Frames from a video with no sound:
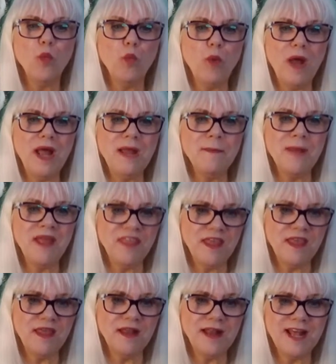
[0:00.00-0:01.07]
Why am I
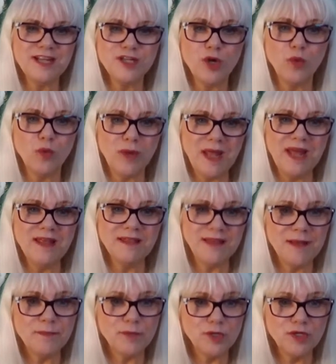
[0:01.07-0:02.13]
thinking I don't like
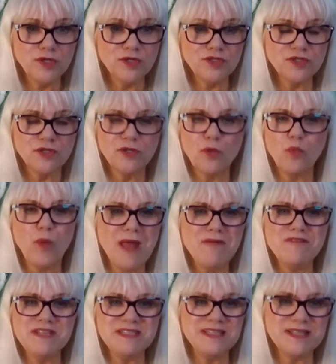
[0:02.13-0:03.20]
that person?
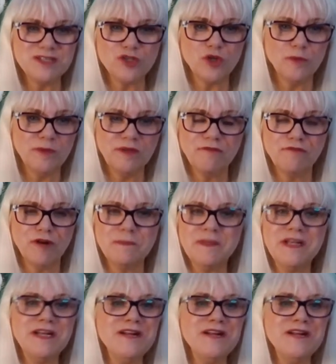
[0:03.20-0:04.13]
Where is this coming from?